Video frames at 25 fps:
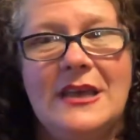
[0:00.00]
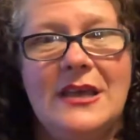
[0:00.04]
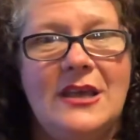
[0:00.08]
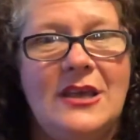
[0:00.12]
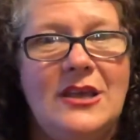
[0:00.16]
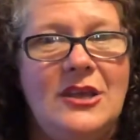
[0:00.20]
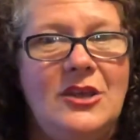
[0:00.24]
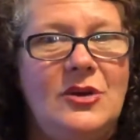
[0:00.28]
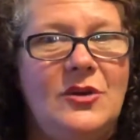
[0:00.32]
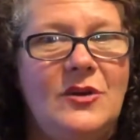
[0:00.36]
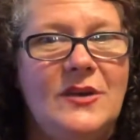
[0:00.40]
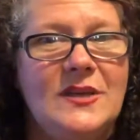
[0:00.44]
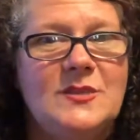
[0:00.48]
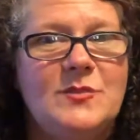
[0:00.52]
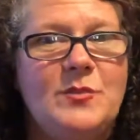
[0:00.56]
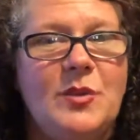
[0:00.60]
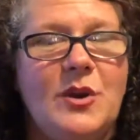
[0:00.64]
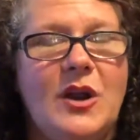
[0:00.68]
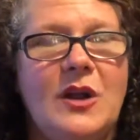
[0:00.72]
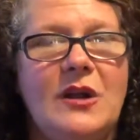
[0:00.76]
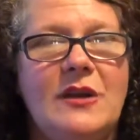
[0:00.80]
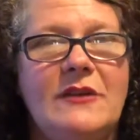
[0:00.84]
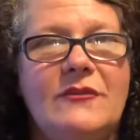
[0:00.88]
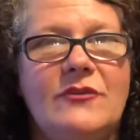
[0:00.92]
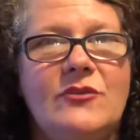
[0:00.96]
You know, as
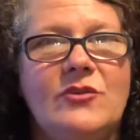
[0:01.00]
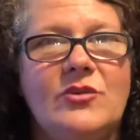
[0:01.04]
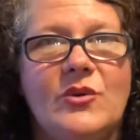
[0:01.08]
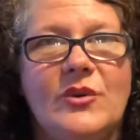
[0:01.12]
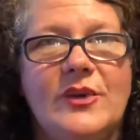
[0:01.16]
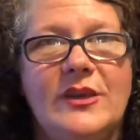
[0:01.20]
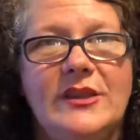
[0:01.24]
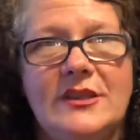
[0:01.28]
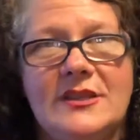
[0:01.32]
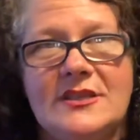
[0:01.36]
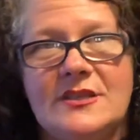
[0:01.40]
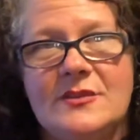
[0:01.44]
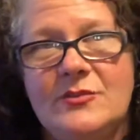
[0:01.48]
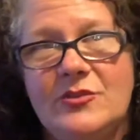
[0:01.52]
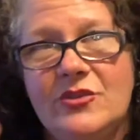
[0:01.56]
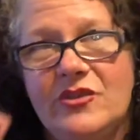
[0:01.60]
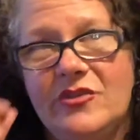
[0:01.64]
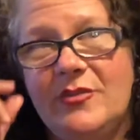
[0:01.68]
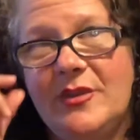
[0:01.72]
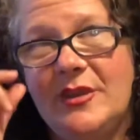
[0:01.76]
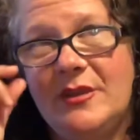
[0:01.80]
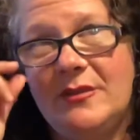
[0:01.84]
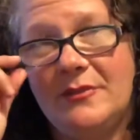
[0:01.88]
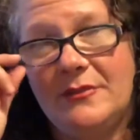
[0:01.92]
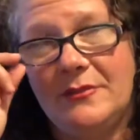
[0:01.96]
part of growing this
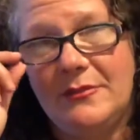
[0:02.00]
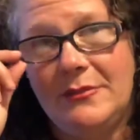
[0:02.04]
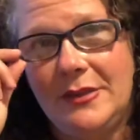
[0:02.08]
movement,